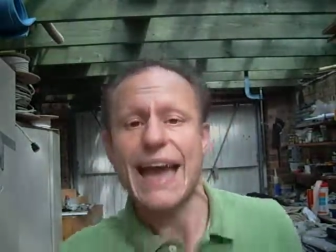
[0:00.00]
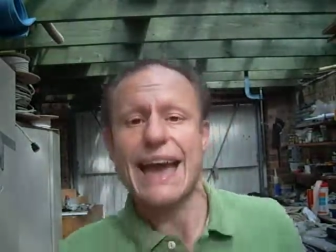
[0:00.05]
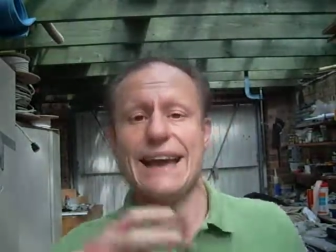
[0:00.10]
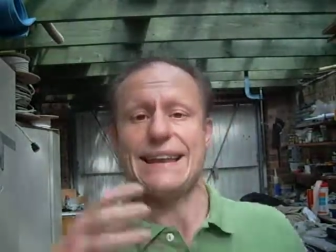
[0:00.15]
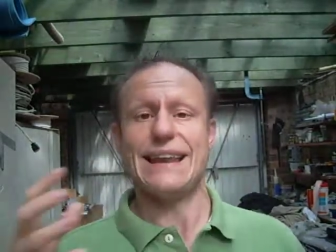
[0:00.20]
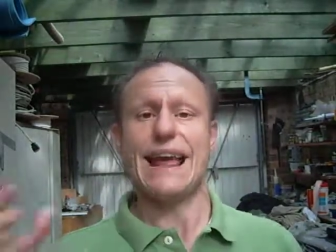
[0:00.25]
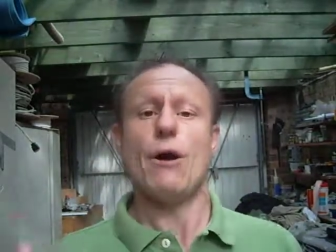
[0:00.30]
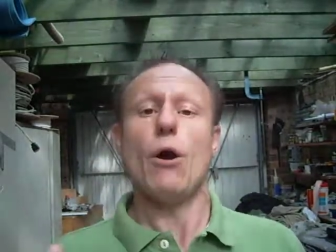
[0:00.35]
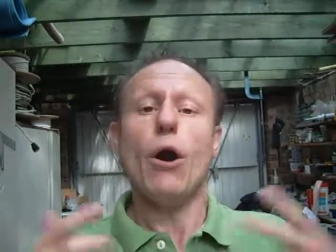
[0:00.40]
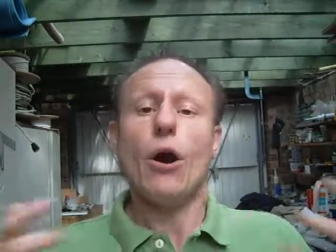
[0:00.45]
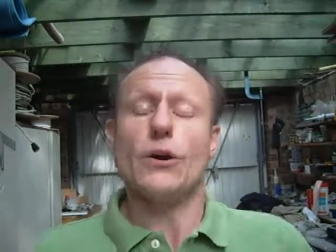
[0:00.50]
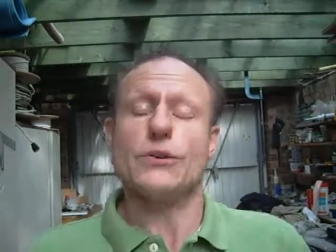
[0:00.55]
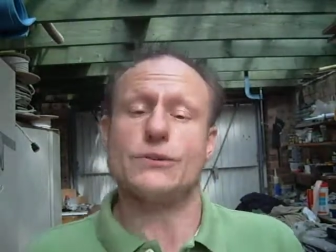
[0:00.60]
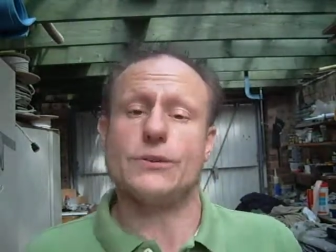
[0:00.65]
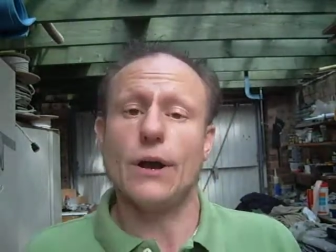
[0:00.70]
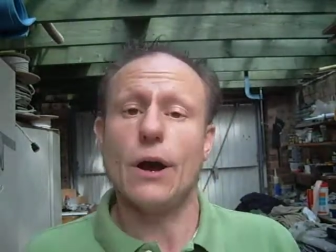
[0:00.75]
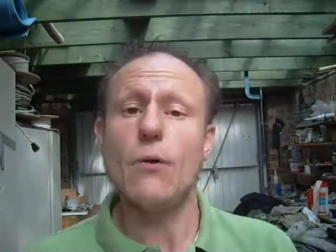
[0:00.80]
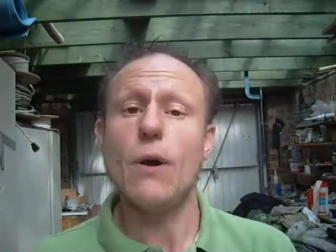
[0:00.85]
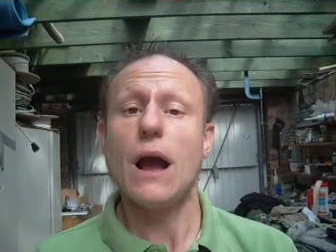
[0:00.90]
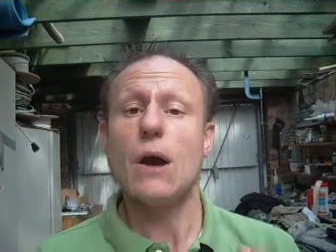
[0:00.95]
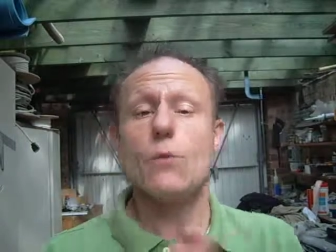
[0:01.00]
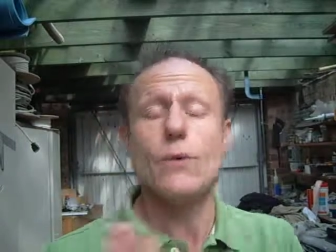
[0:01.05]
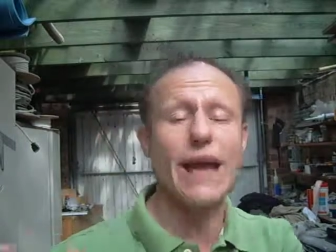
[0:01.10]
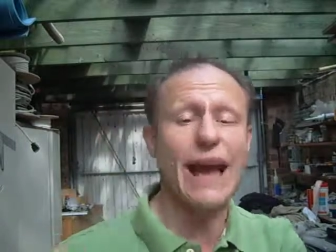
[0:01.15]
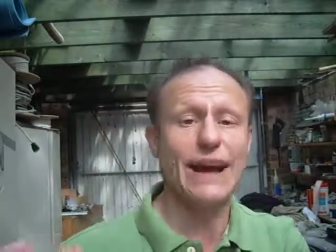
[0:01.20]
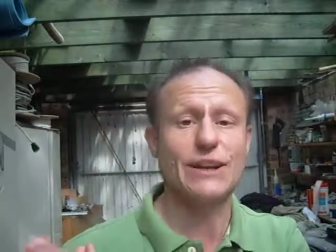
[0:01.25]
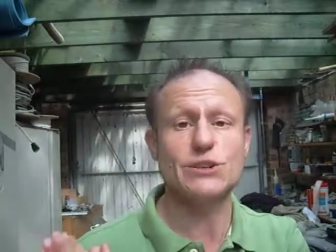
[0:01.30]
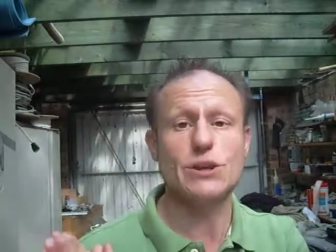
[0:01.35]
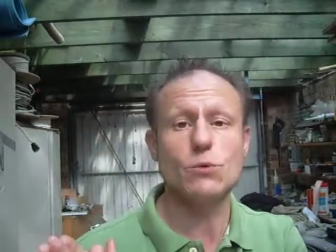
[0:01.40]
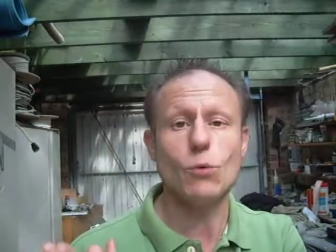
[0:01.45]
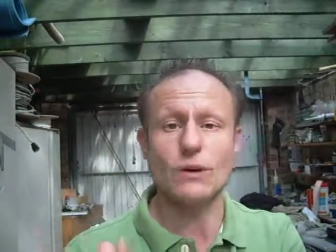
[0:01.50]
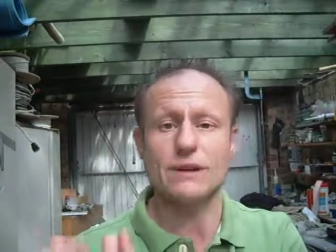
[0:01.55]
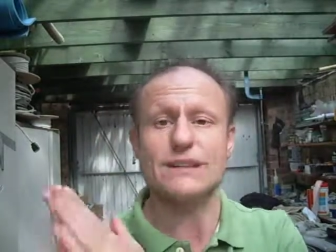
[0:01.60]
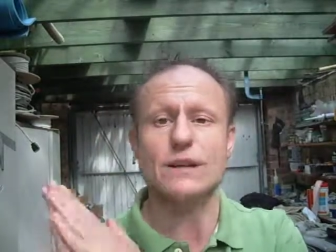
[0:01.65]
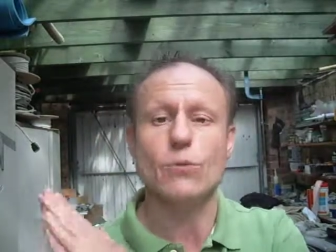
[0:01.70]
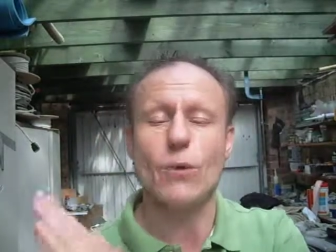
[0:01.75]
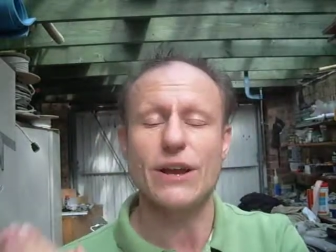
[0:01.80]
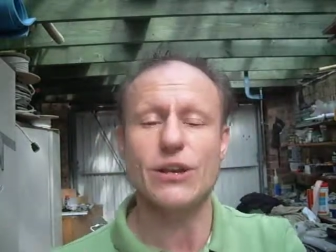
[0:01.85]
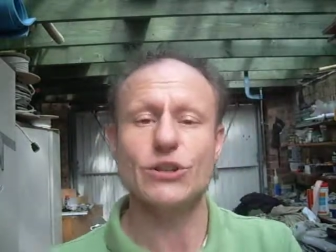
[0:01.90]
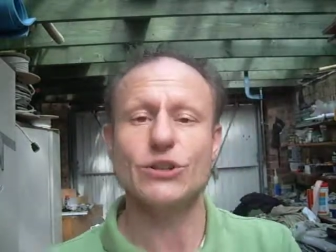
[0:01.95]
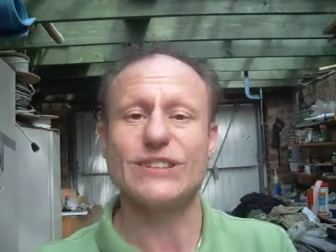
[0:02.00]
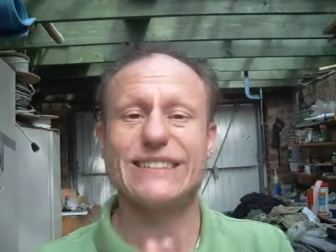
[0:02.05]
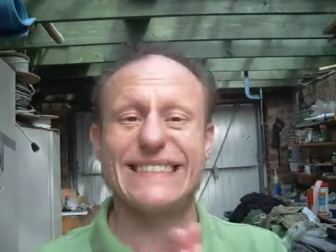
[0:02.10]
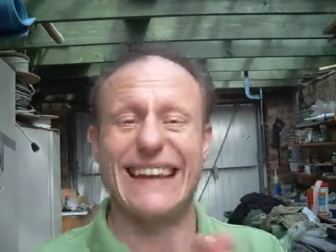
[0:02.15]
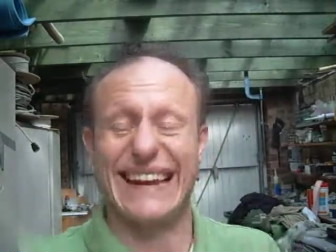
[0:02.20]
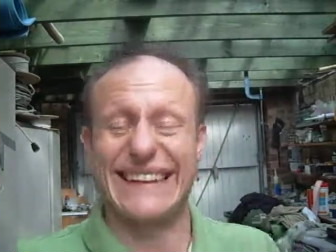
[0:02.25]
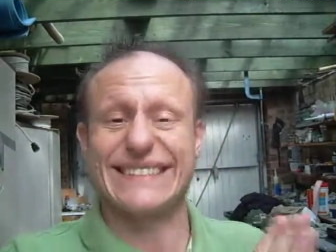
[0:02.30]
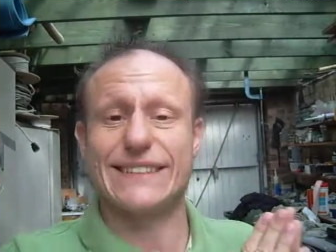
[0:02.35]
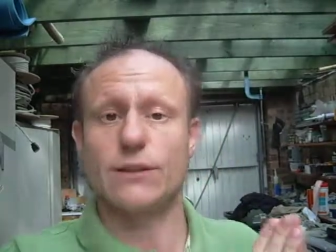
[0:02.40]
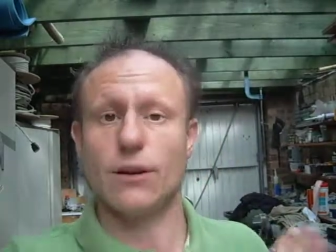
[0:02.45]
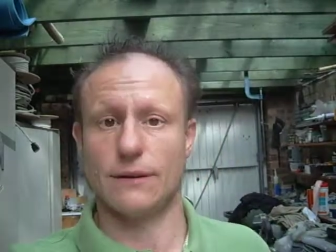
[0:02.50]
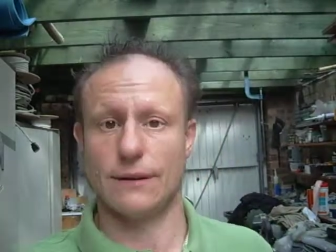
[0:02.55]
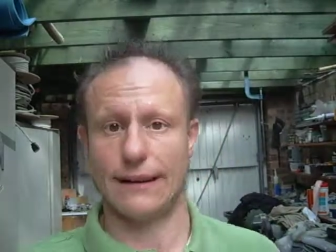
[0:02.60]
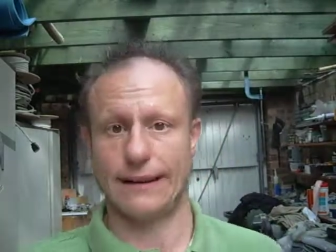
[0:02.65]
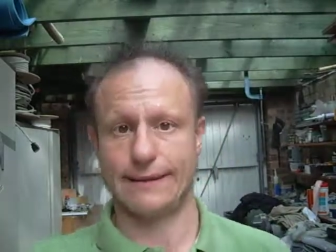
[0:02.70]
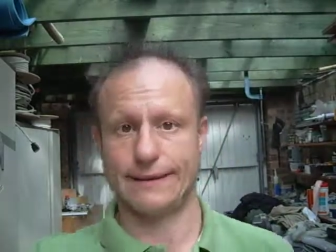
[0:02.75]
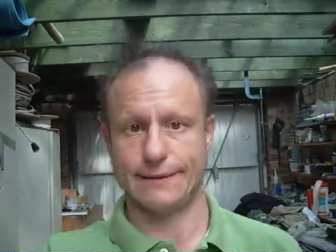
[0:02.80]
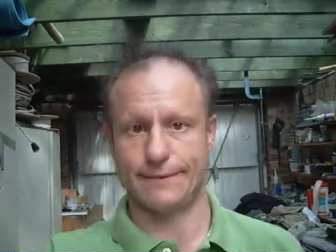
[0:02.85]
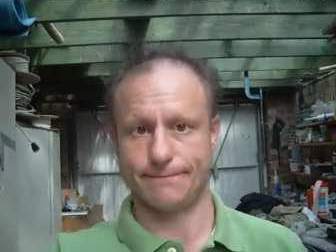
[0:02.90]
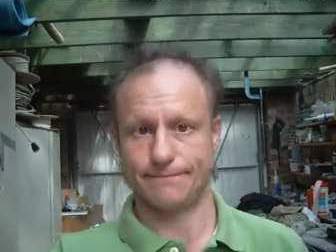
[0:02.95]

Now, also, we actually want questions answered on list.